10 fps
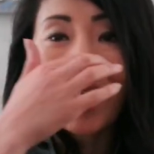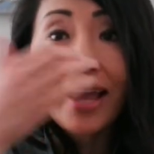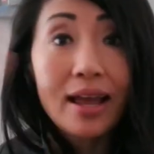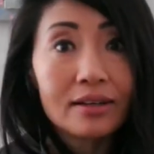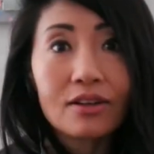
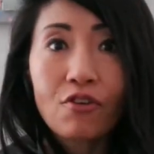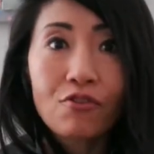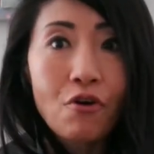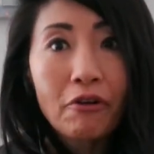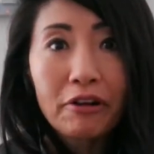right? And
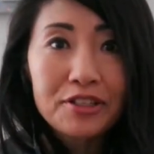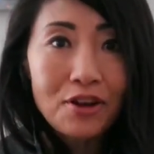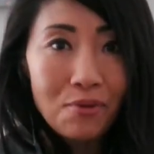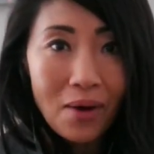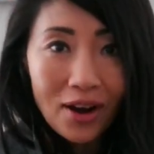of course,
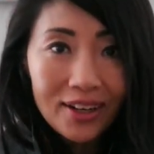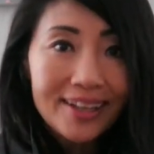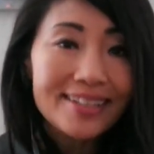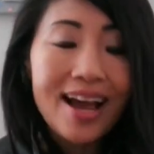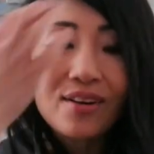our wallet.